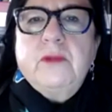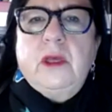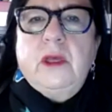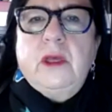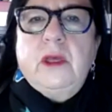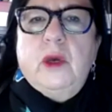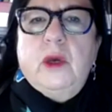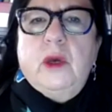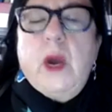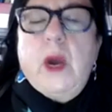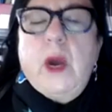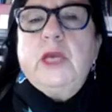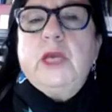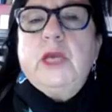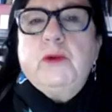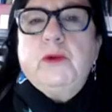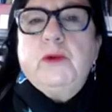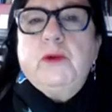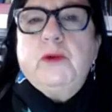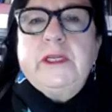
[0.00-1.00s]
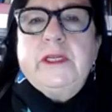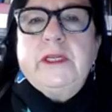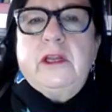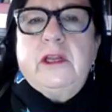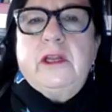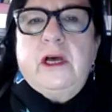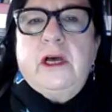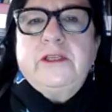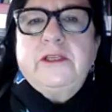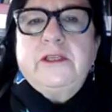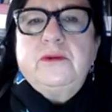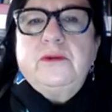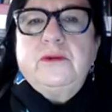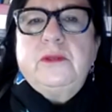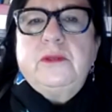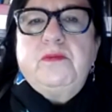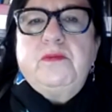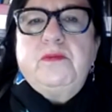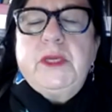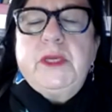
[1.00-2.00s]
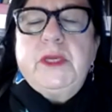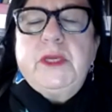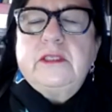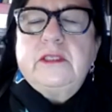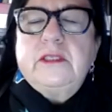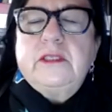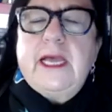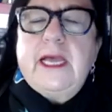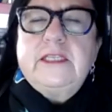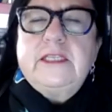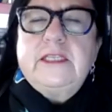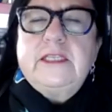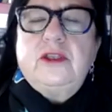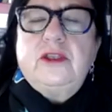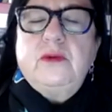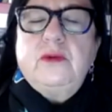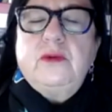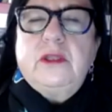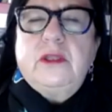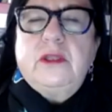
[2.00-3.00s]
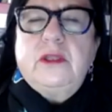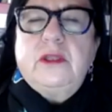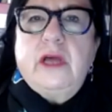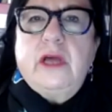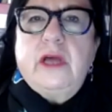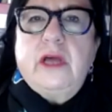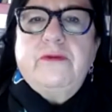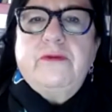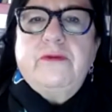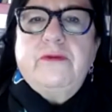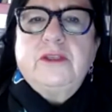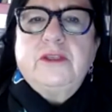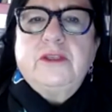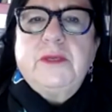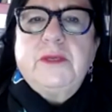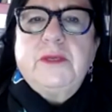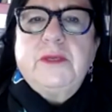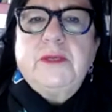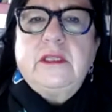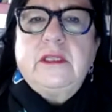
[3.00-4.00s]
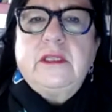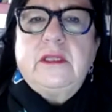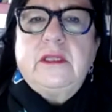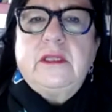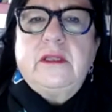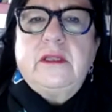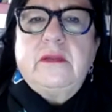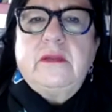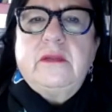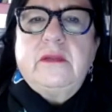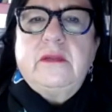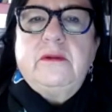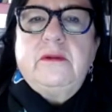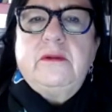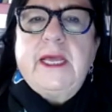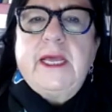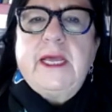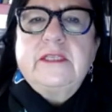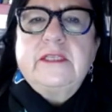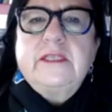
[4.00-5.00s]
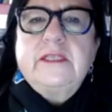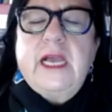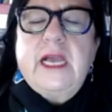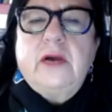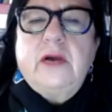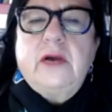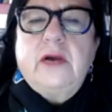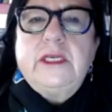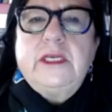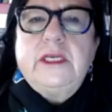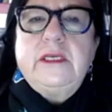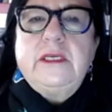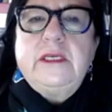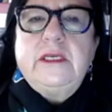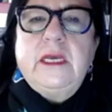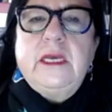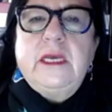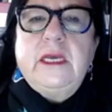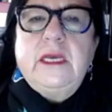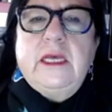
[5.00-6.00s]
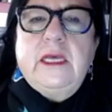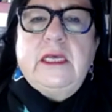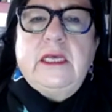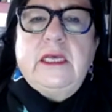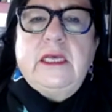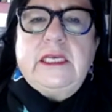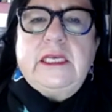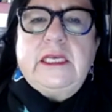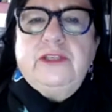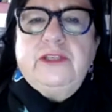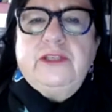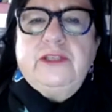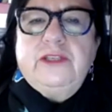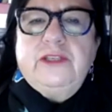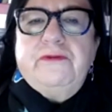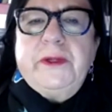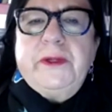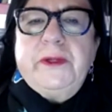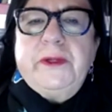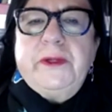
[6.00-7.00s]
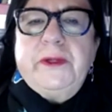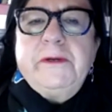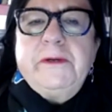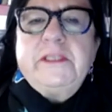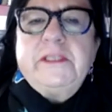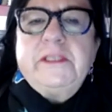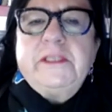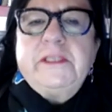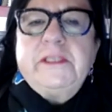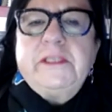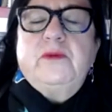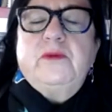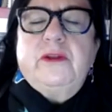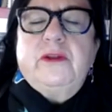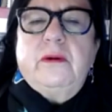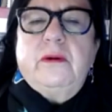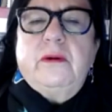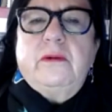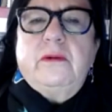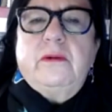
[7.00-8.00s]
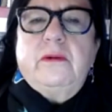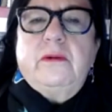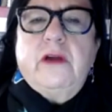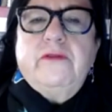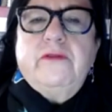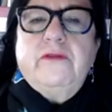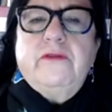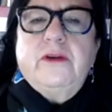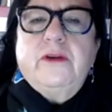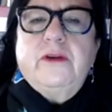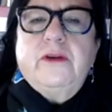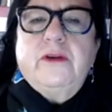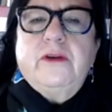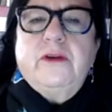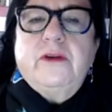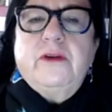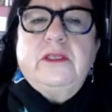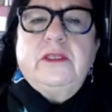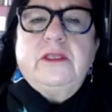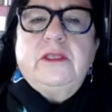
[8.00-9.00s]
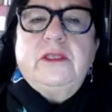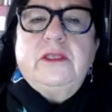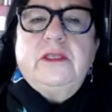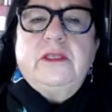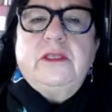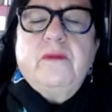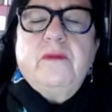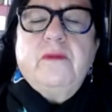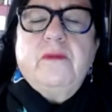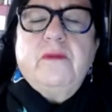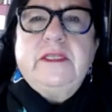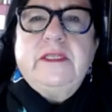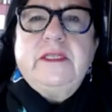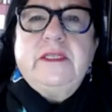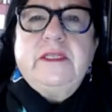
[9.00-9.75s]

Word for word: why we're in the lawsuit, because it has to do with the law enforcement in the Mille Lacs County interference with our law enforcement department.